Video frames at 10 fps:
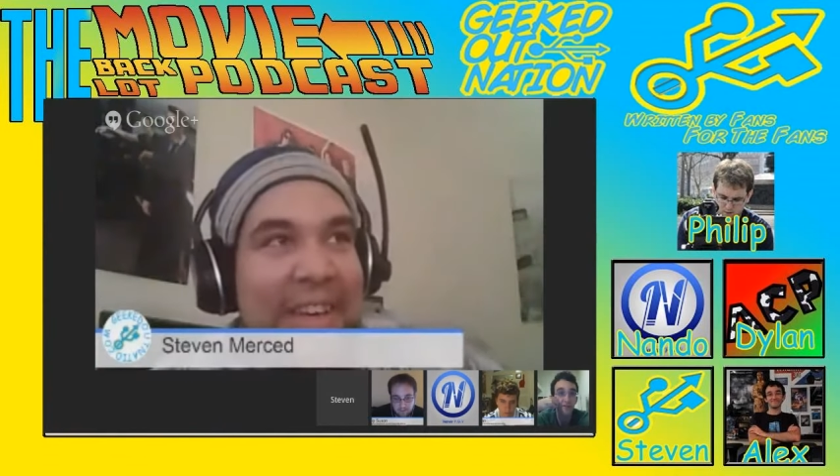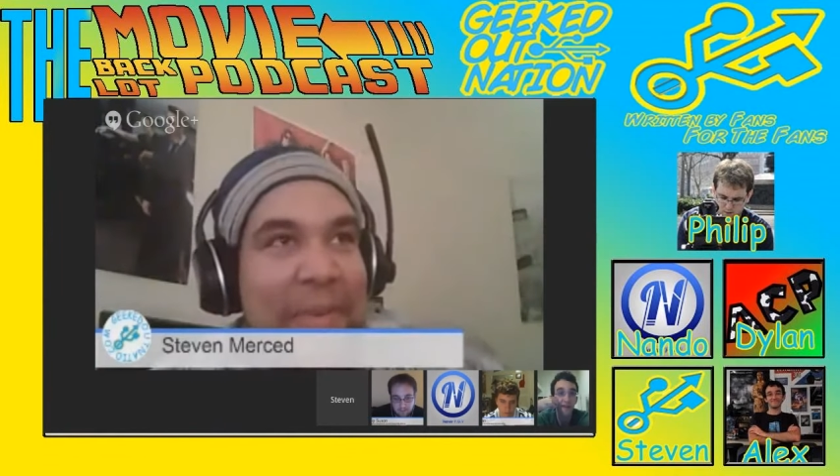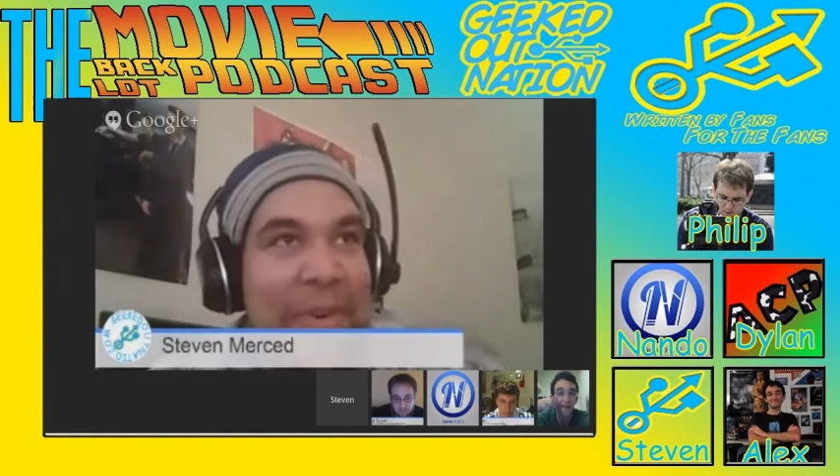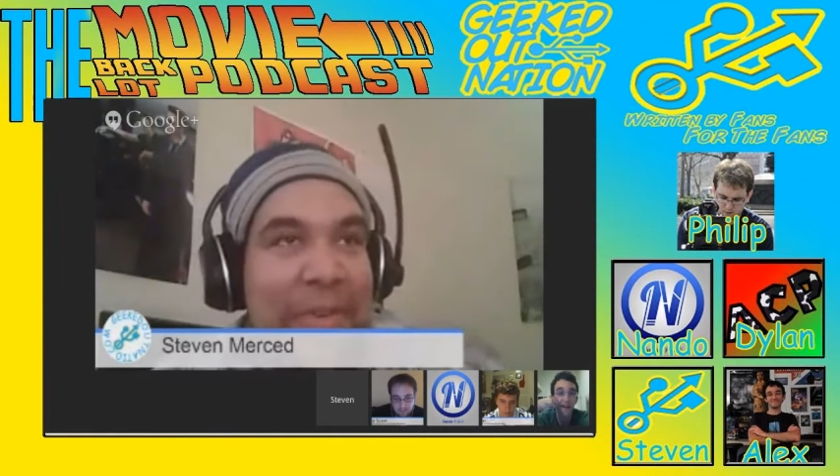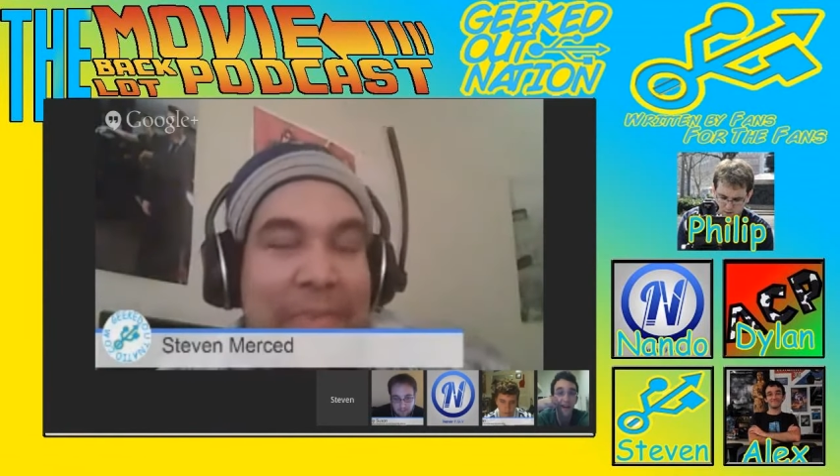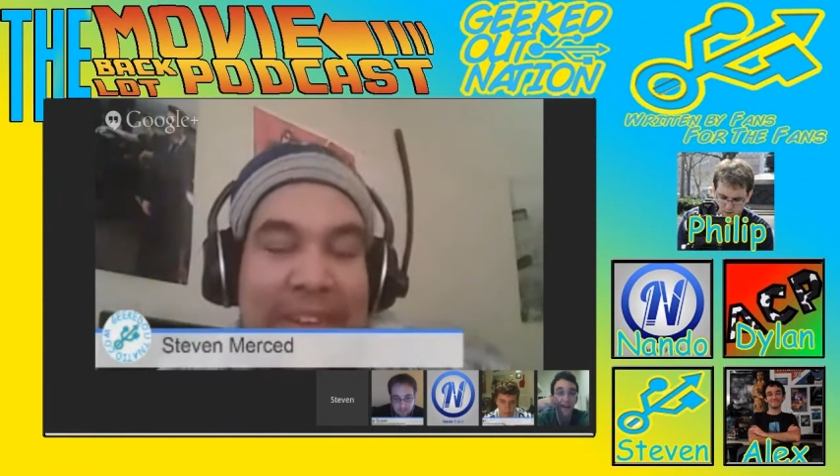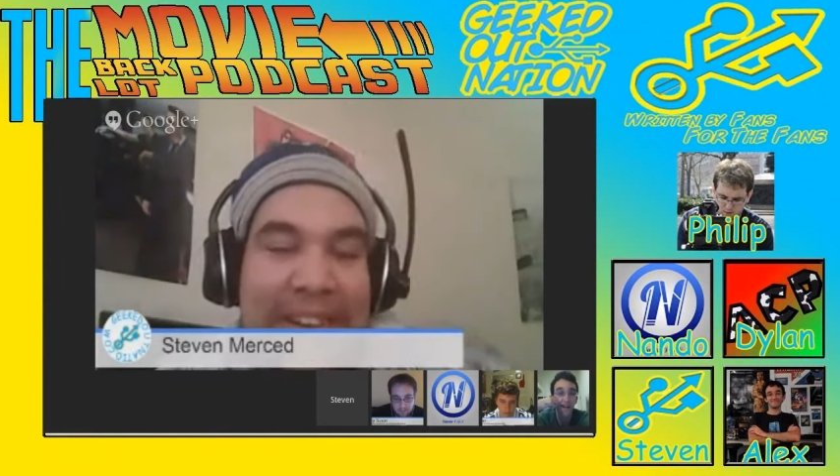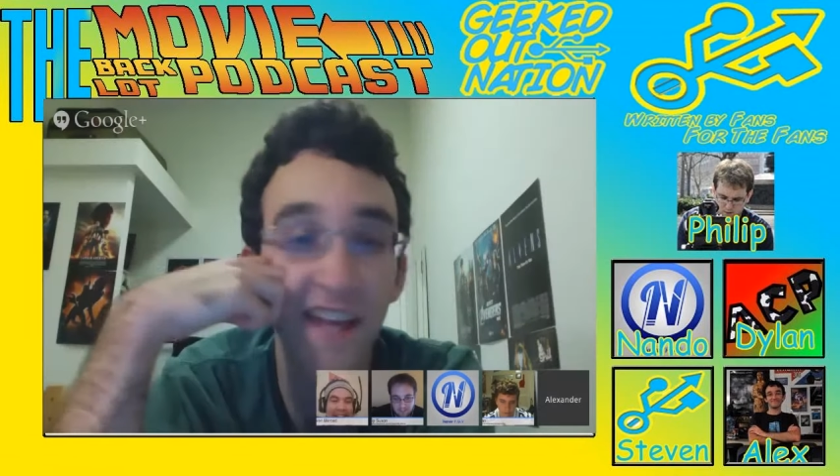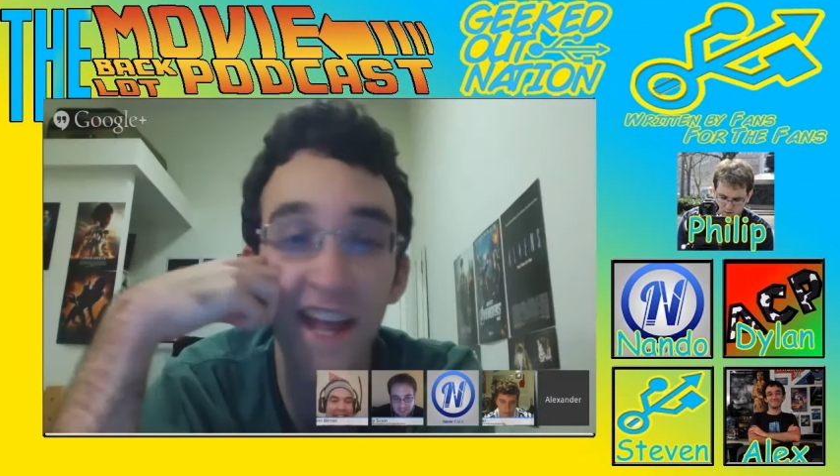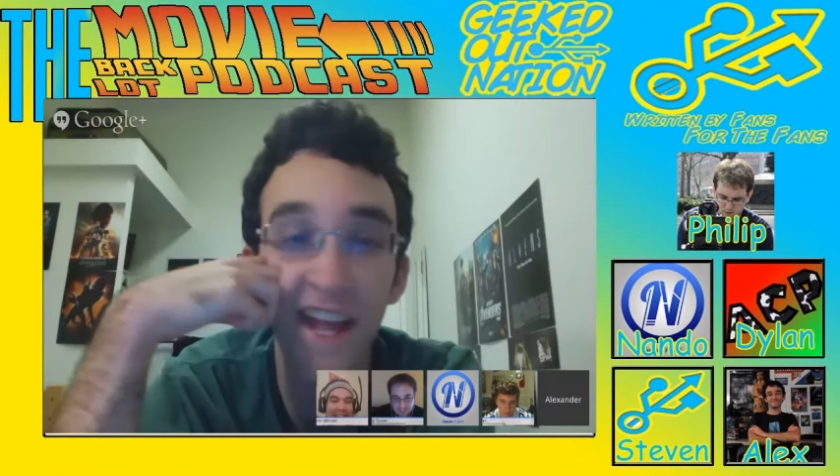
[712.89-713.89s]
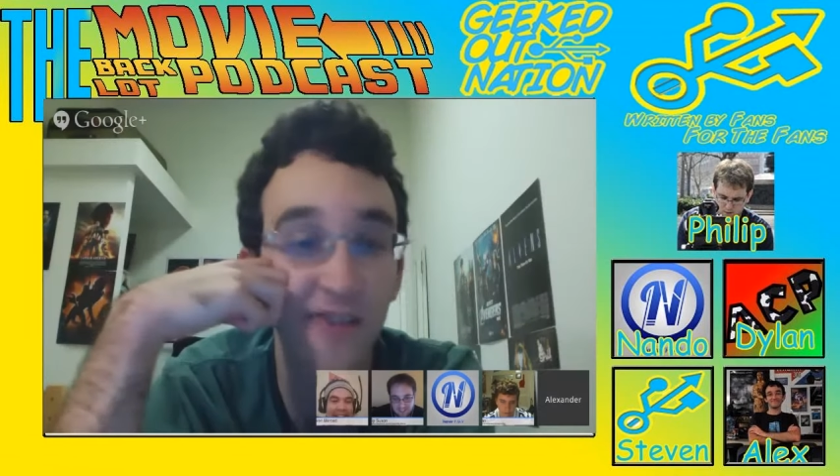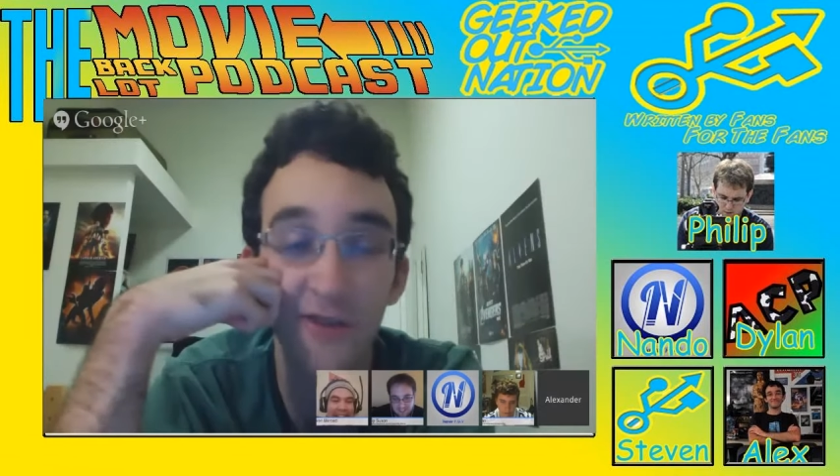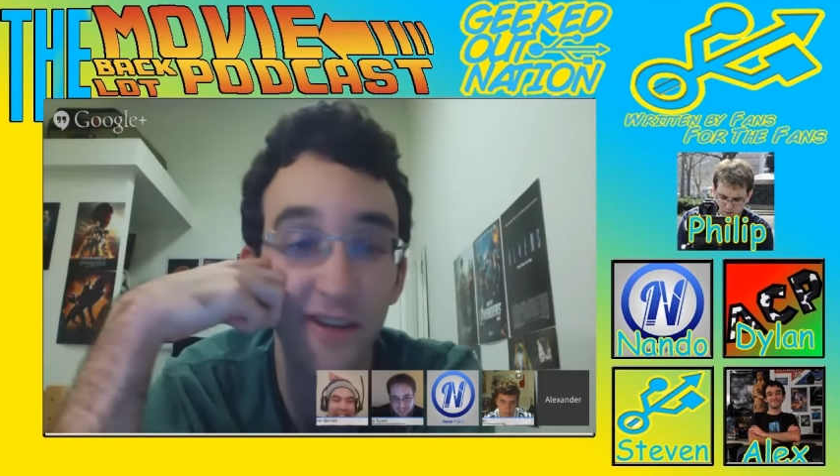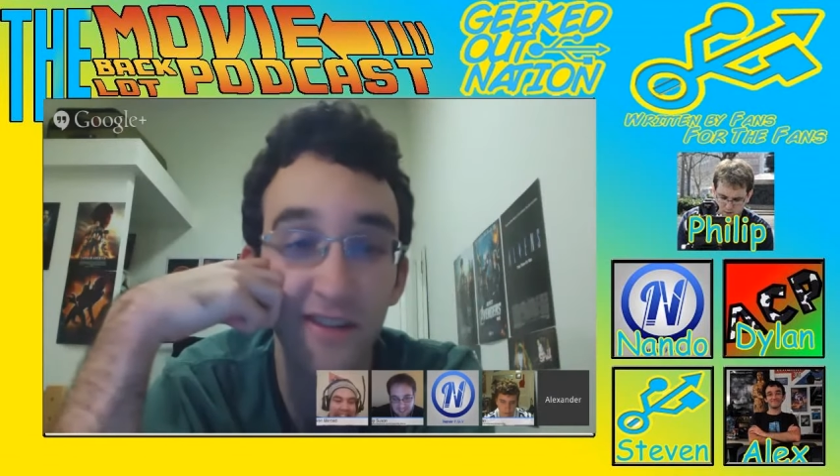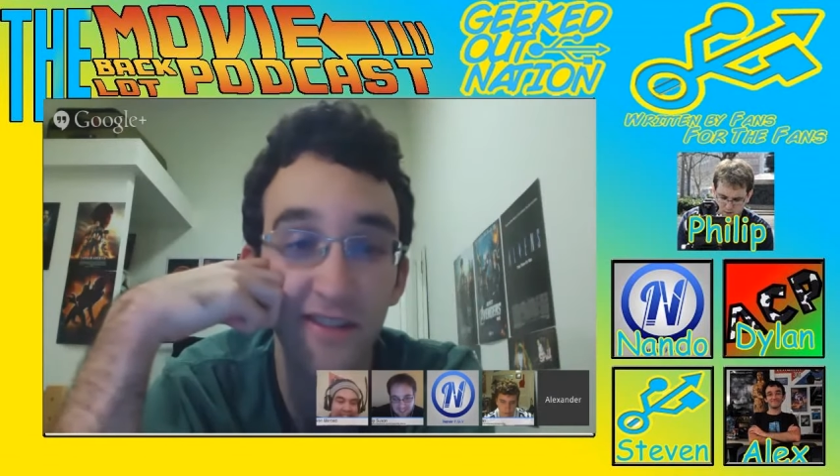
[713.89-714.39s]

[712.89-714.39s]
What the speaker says: but I can't do it.